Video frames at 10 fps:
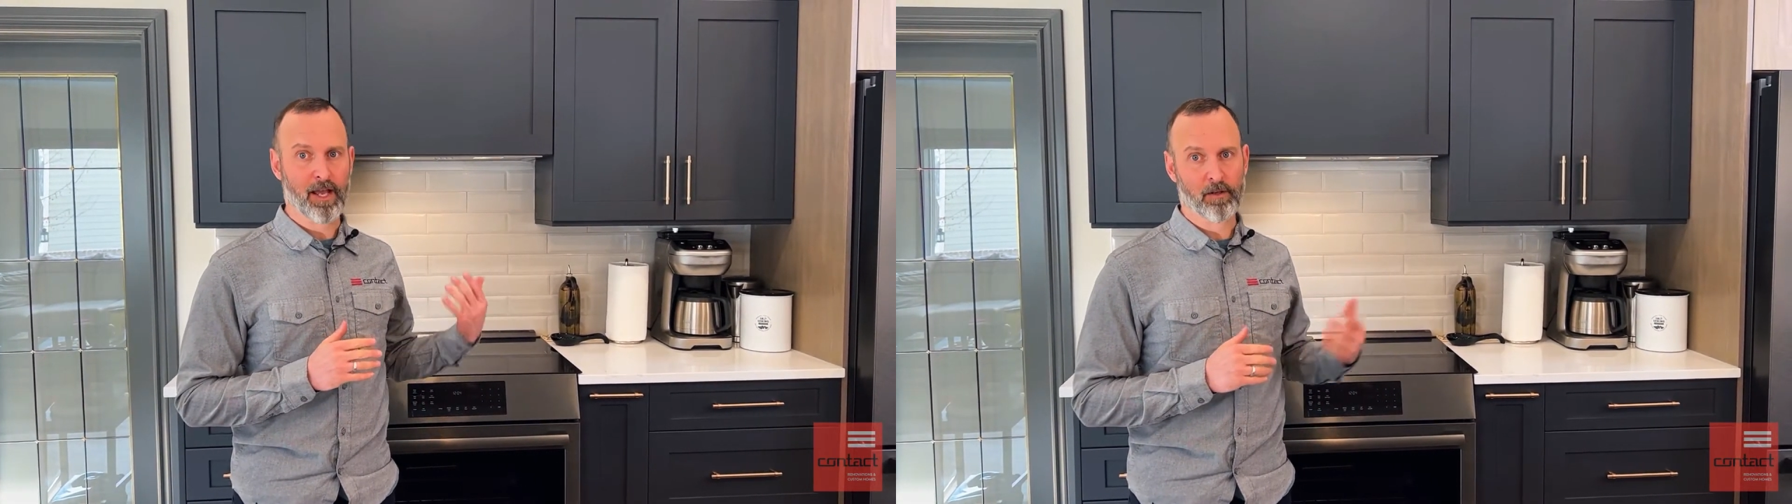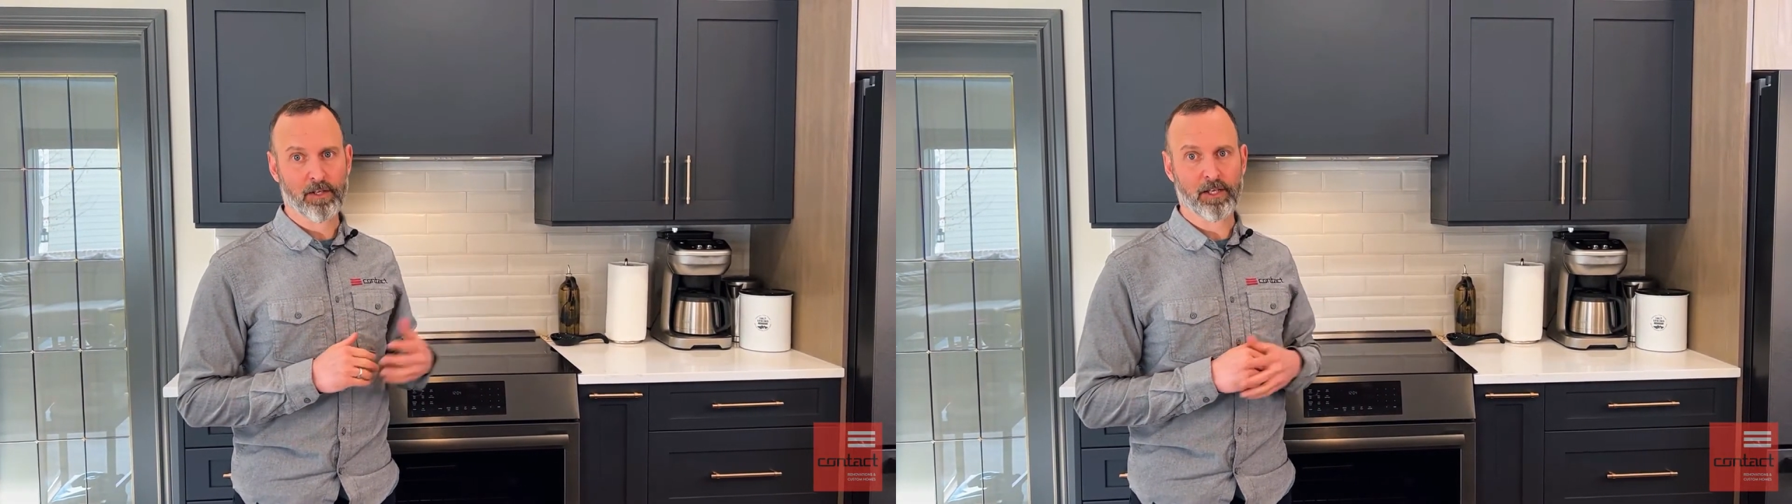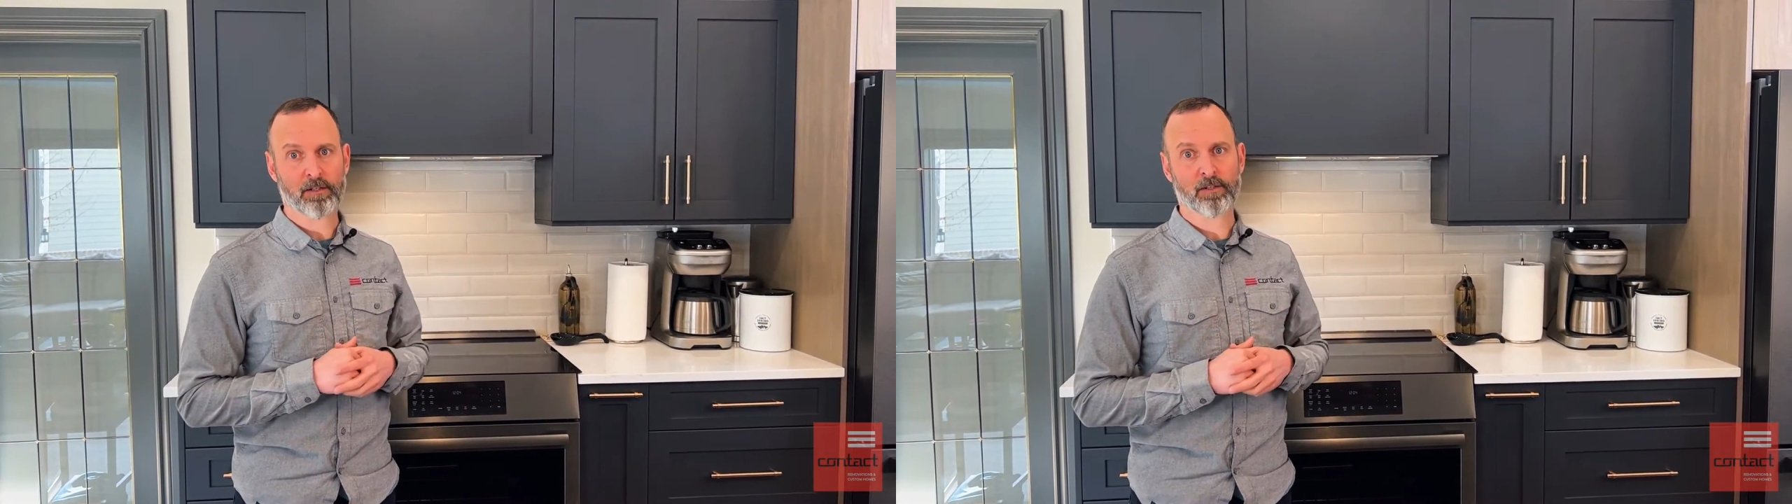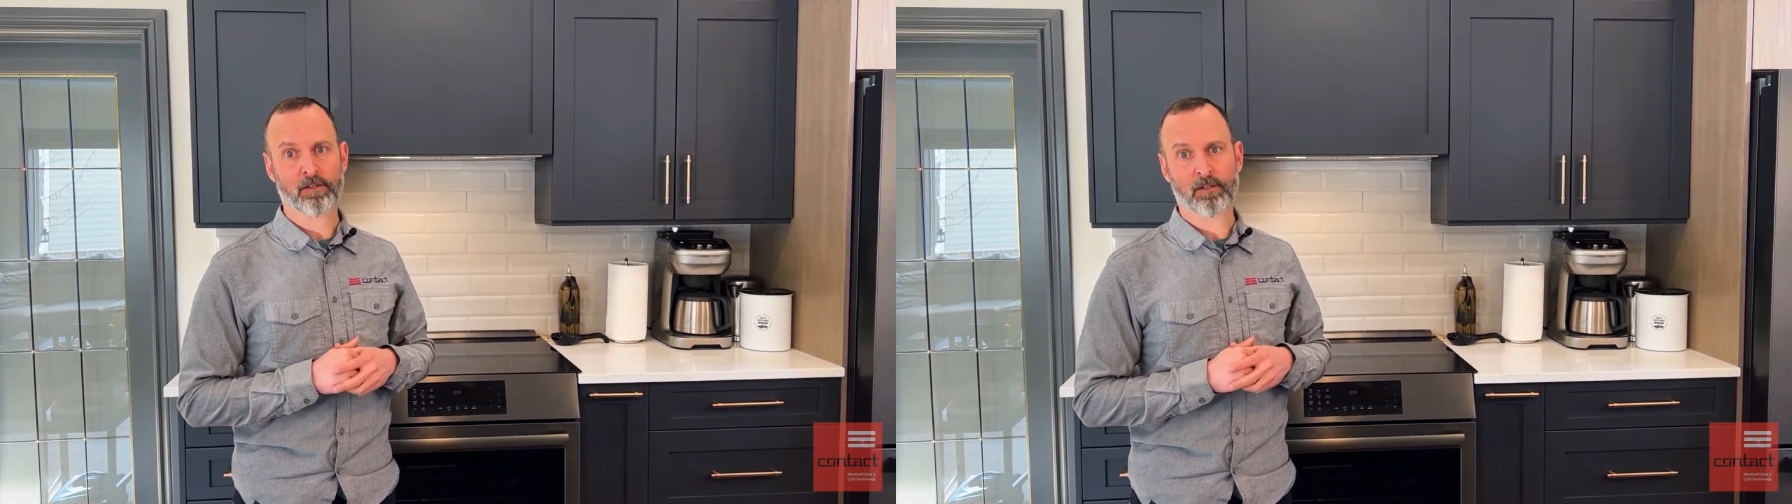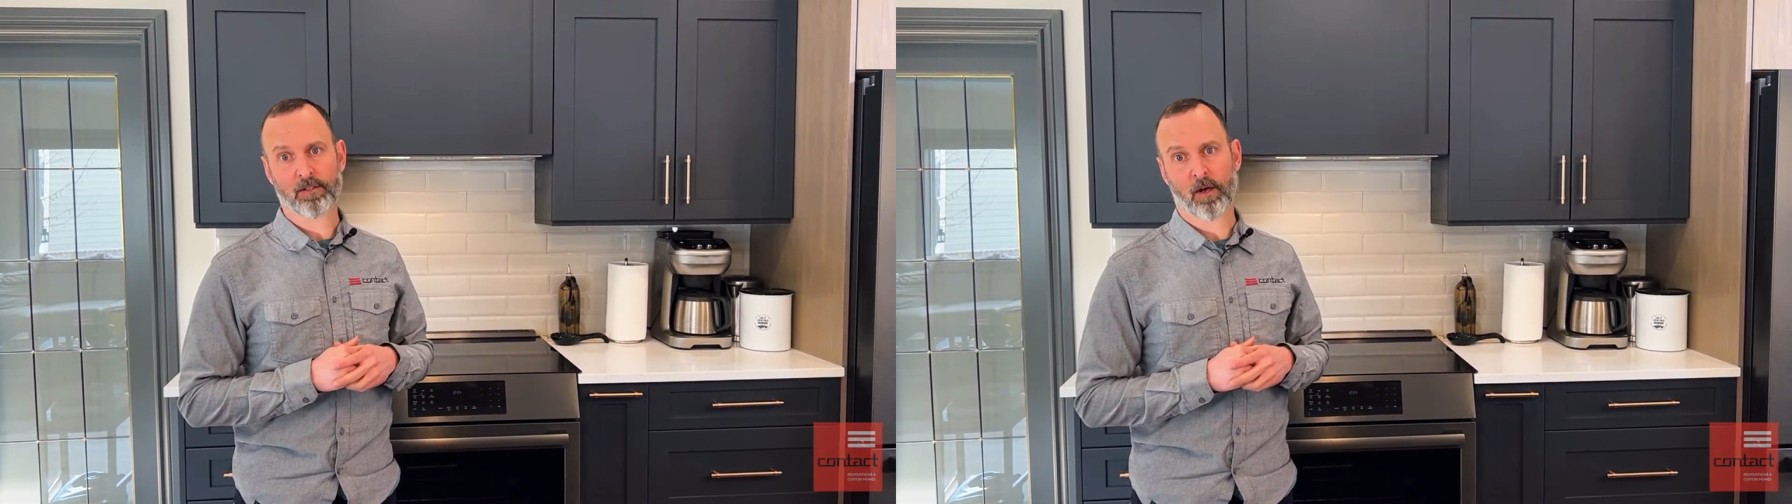elegant
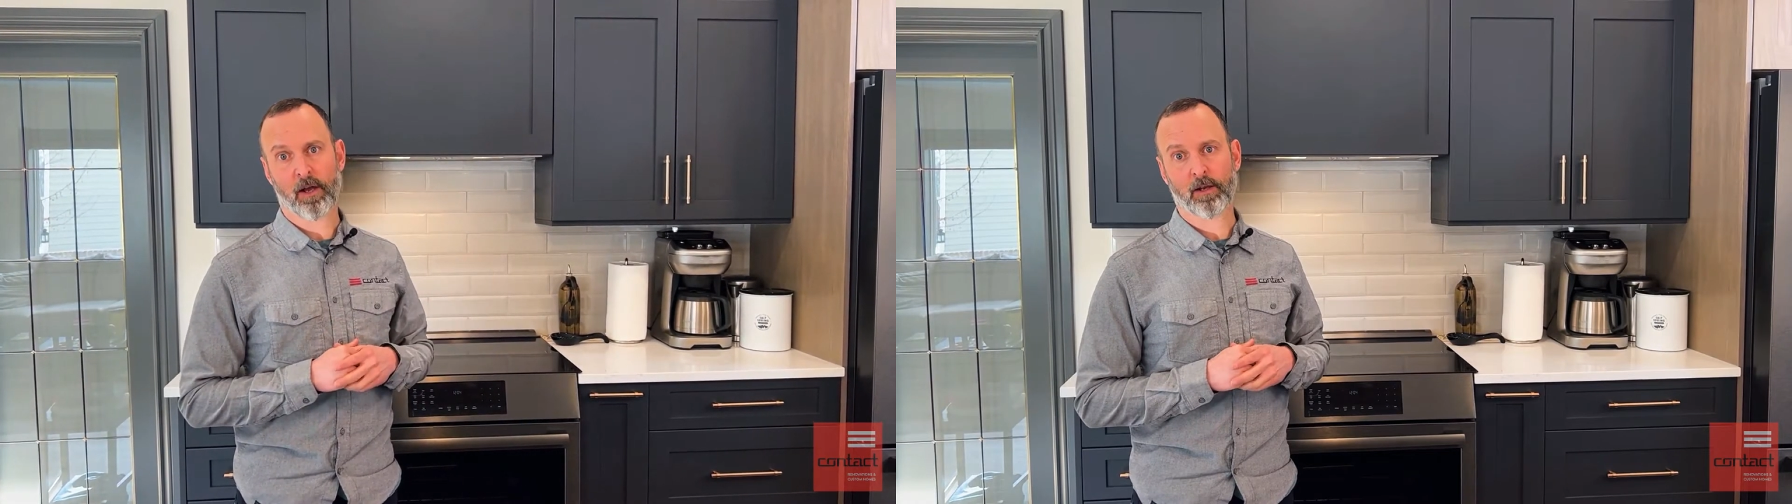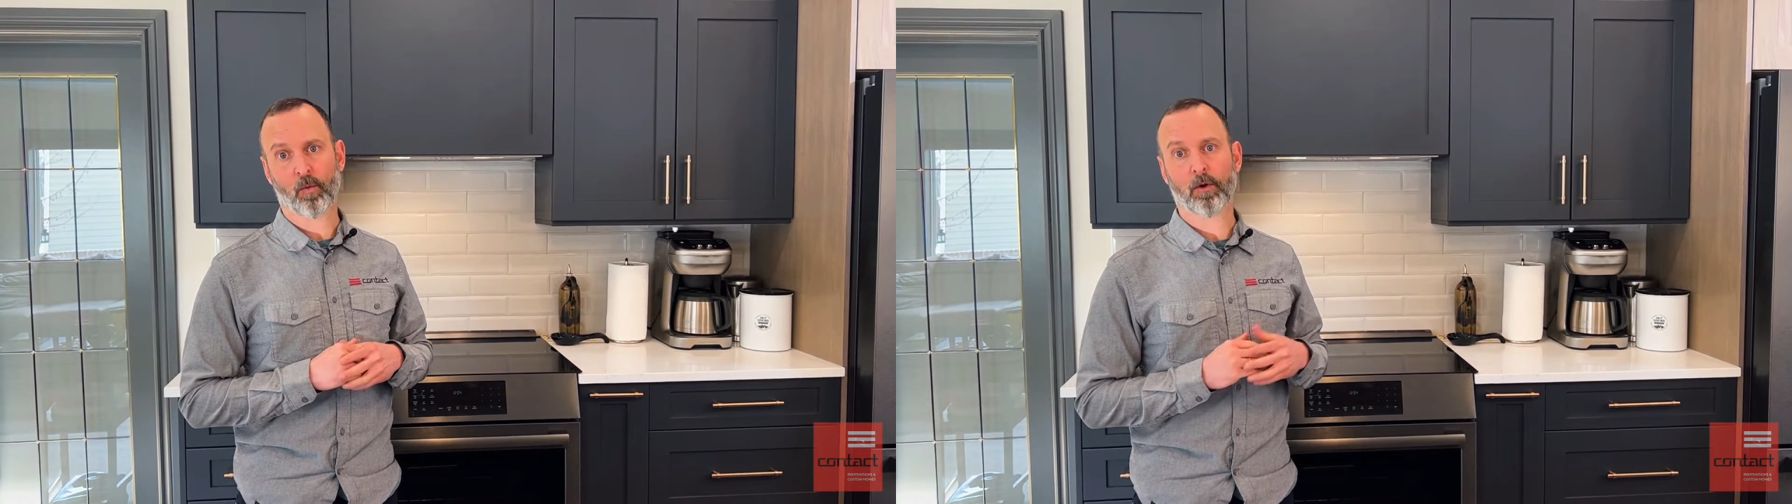design